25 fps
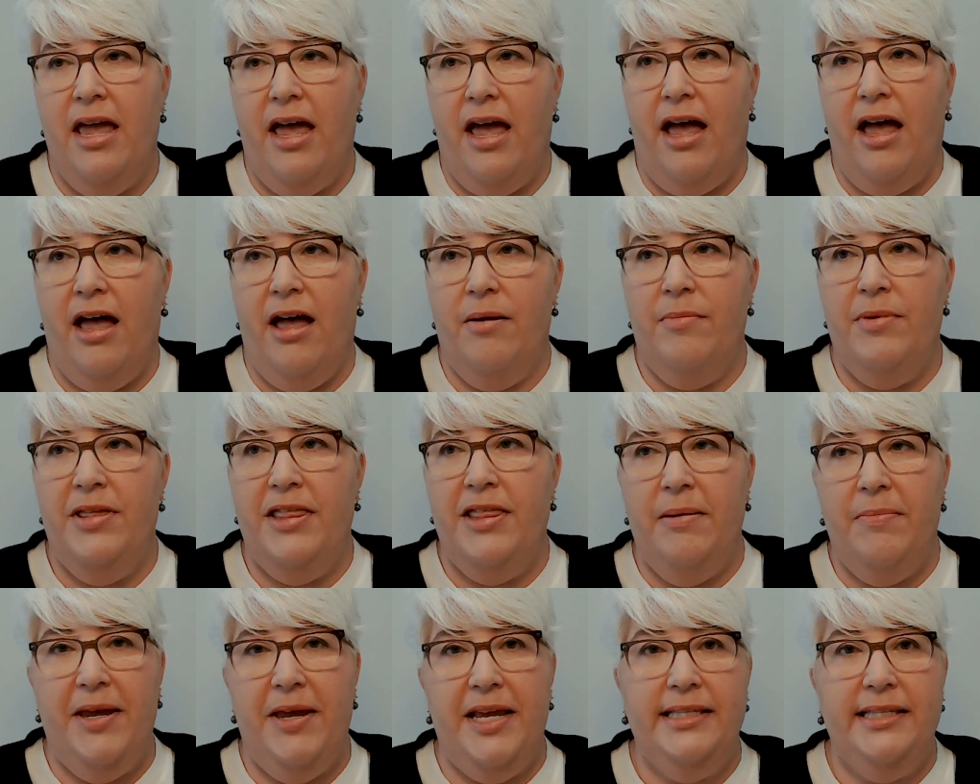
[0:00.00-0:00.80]
And
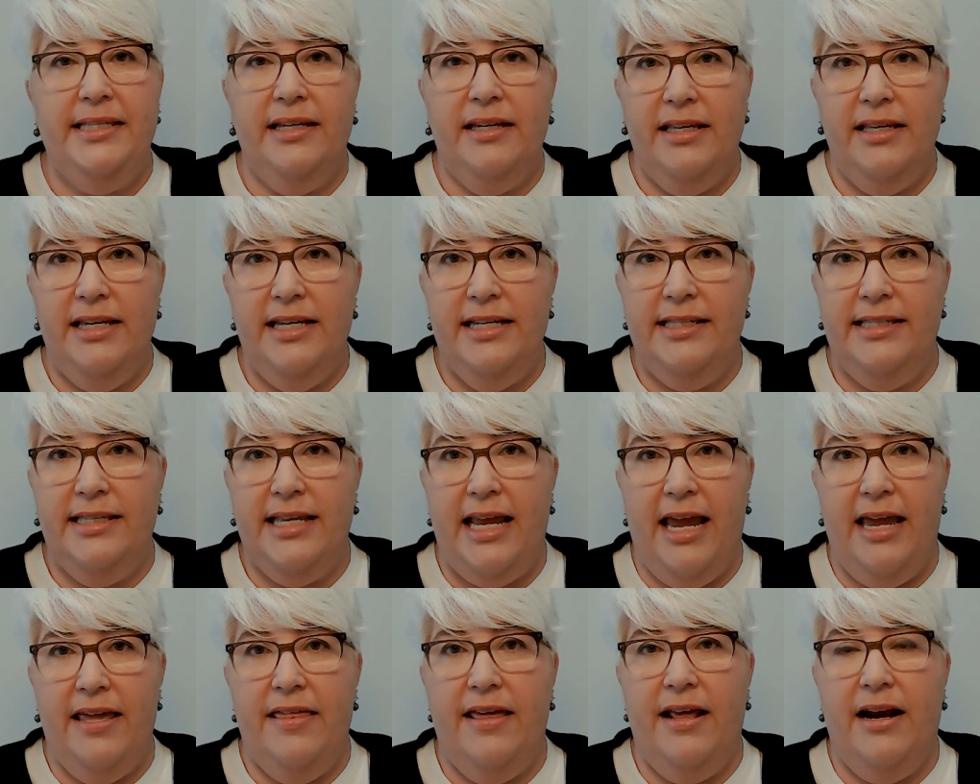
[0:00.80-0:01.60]
they basically
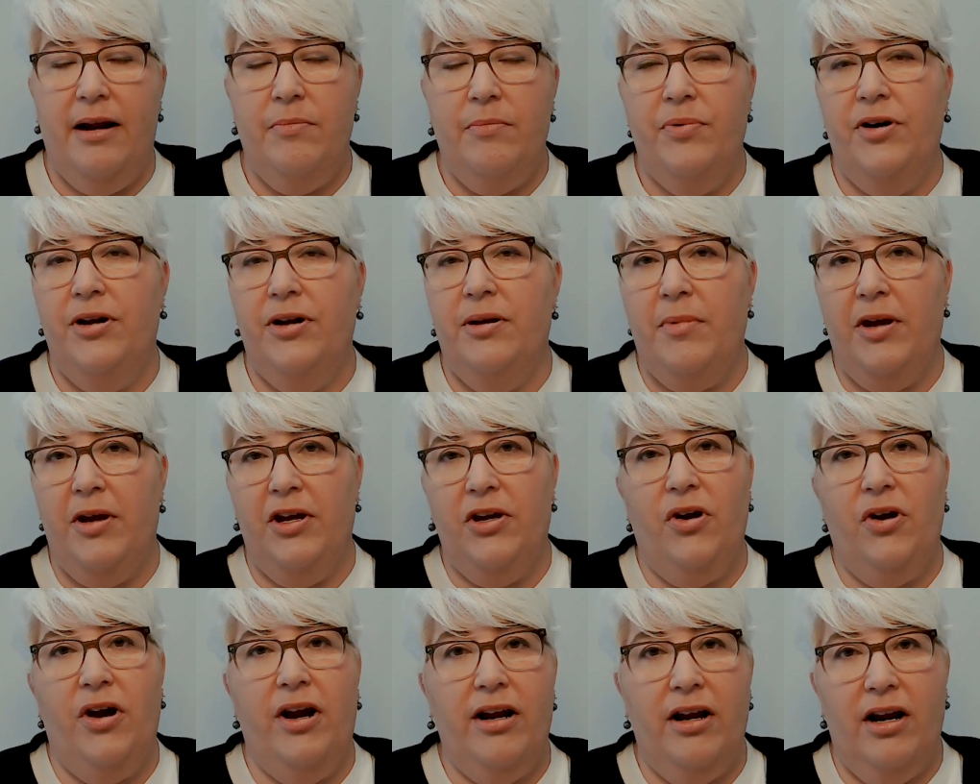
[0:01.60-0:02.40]
say that I'm putting my
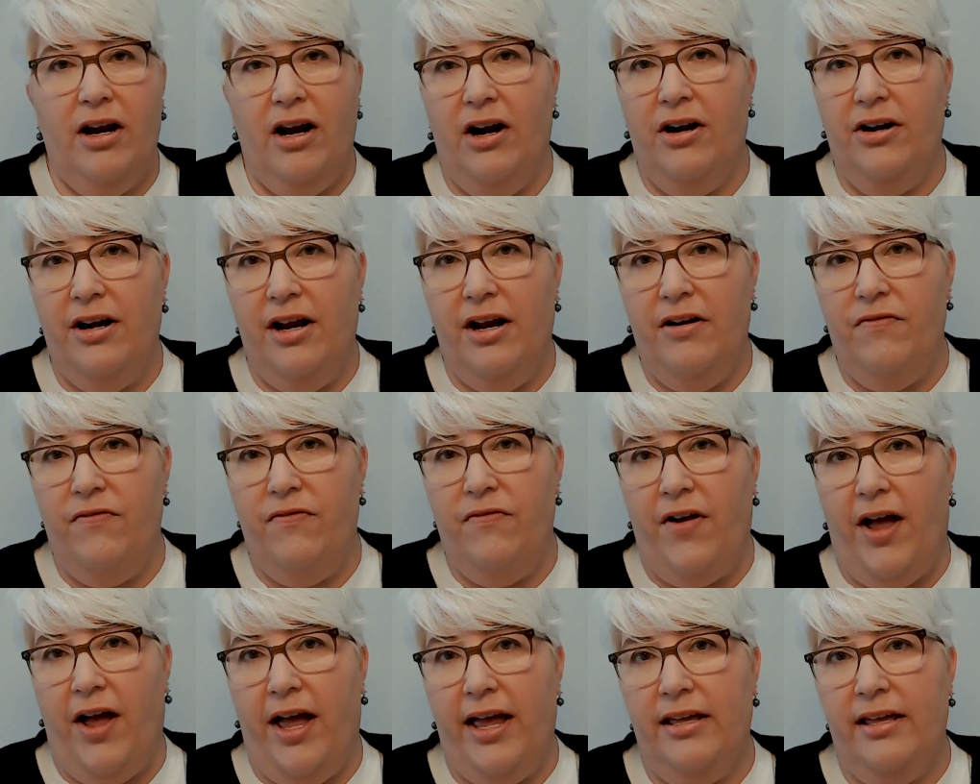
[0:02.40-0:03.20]
credit card on
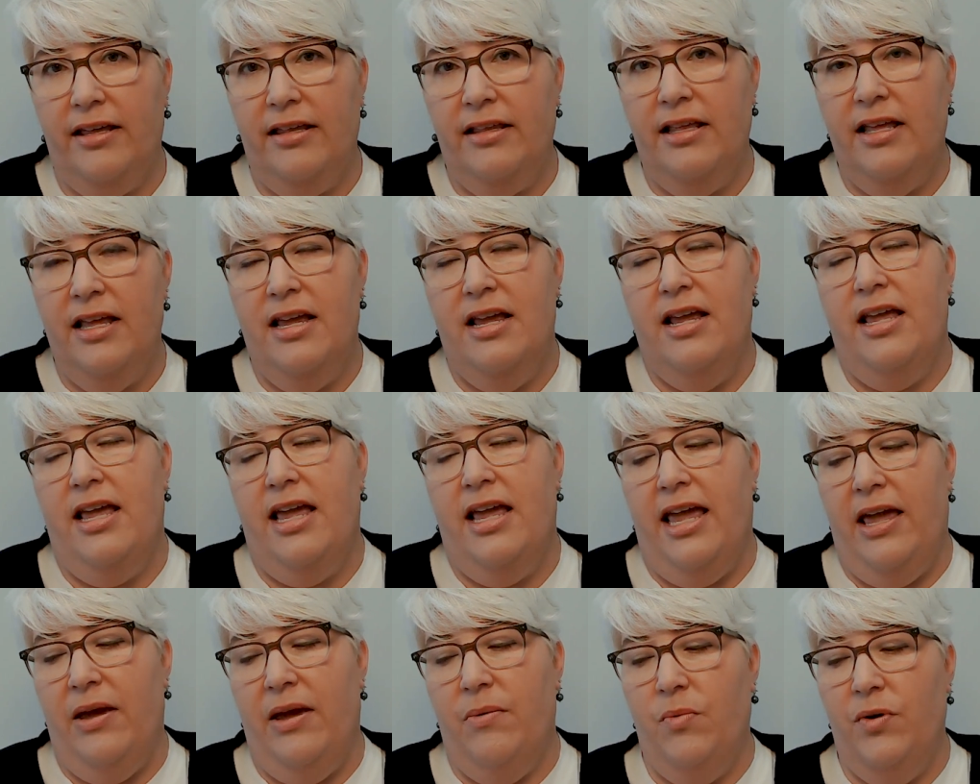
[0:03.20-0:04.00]
file.
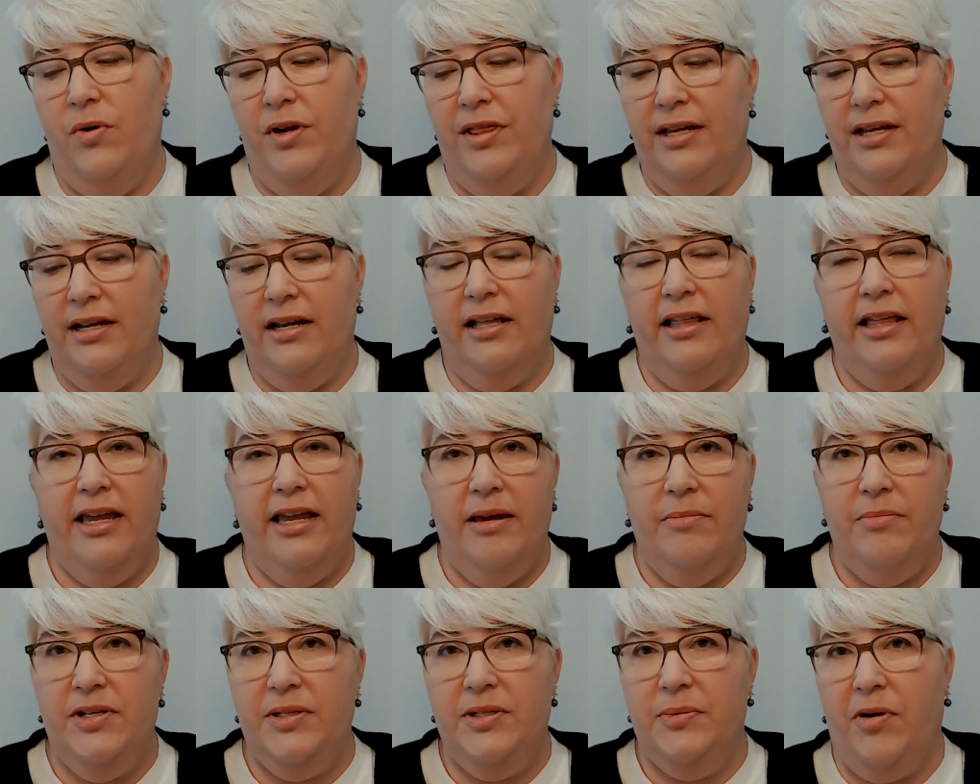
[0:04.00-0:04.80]
And when the
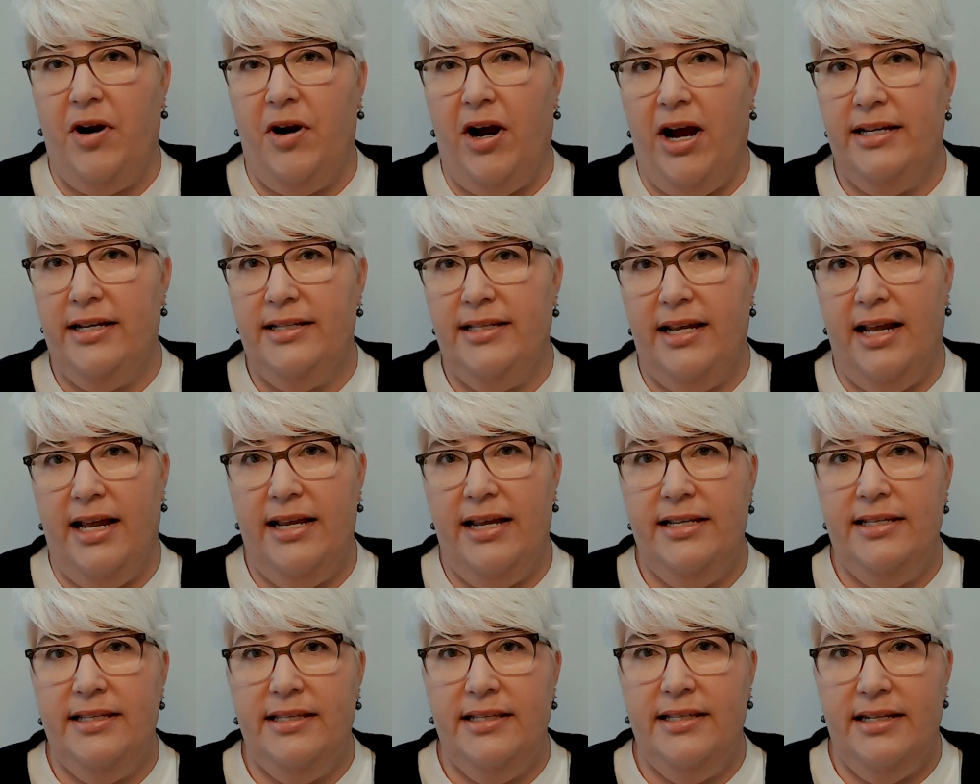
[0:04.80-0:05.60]
claim is
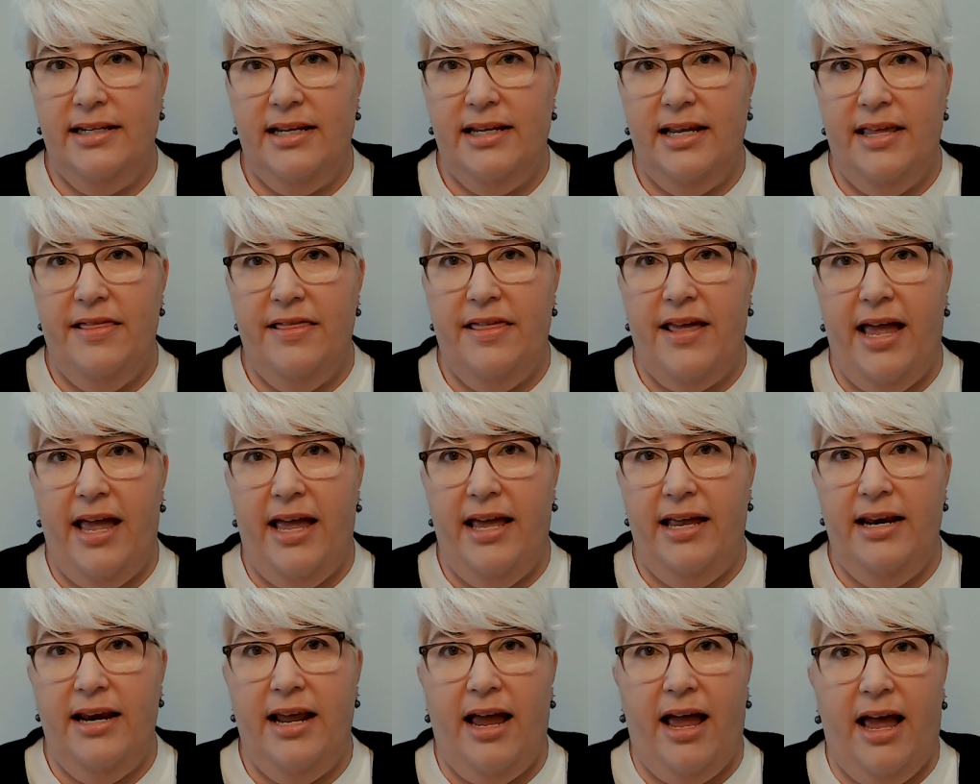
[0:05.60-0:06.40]
processed,
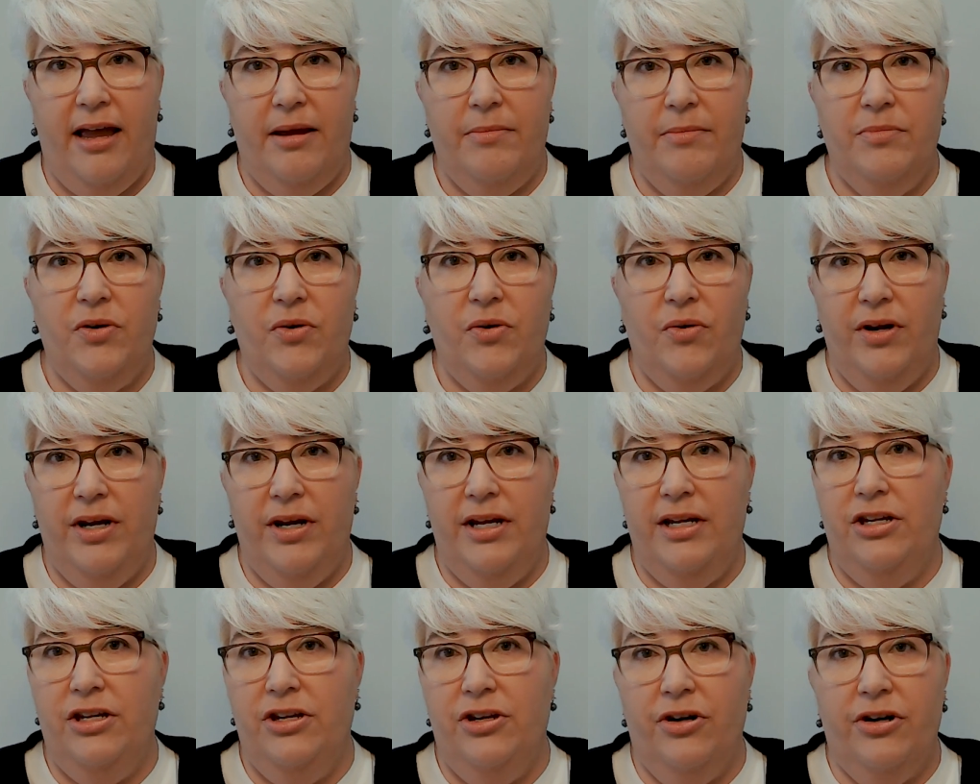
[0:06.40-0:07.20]
then
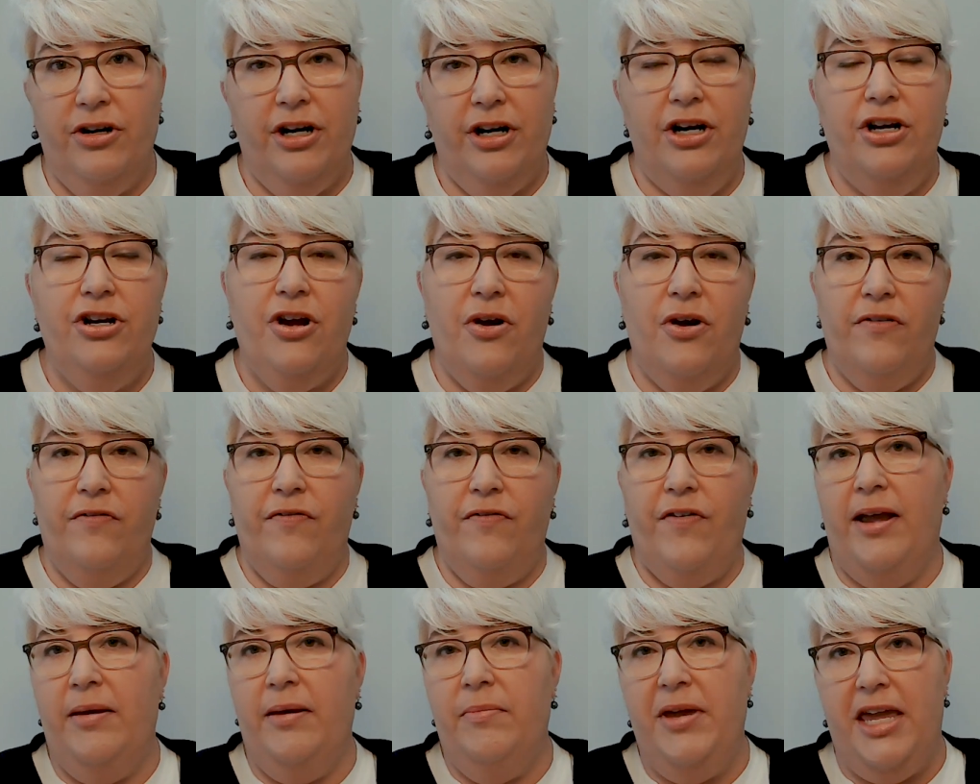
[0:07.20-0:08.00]
you're going to notify